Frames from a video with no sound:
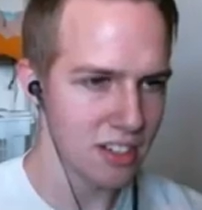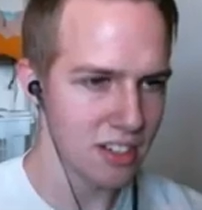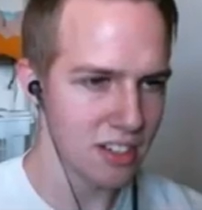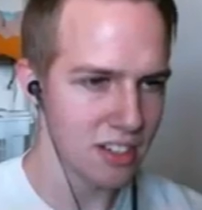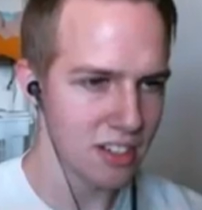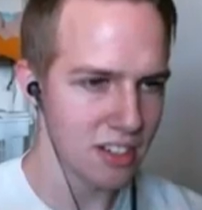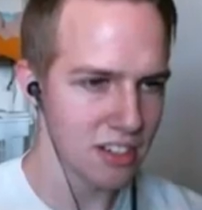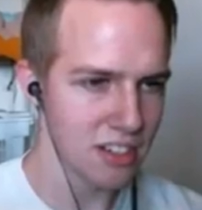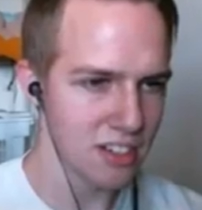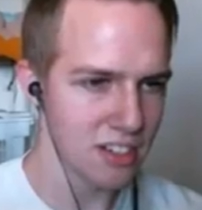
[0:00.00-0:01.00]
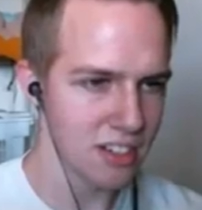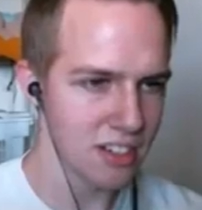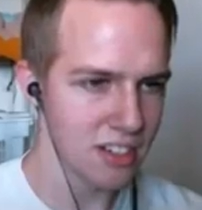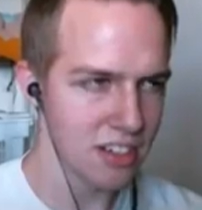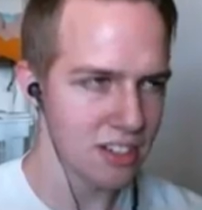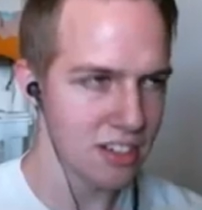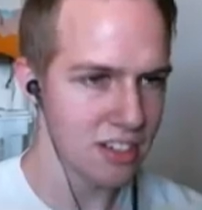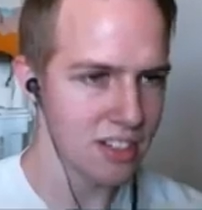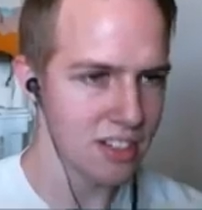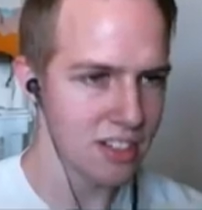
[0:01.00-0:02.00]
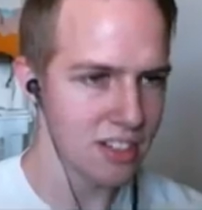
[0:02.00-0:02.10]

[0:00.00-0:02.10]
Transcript: (no one is talking)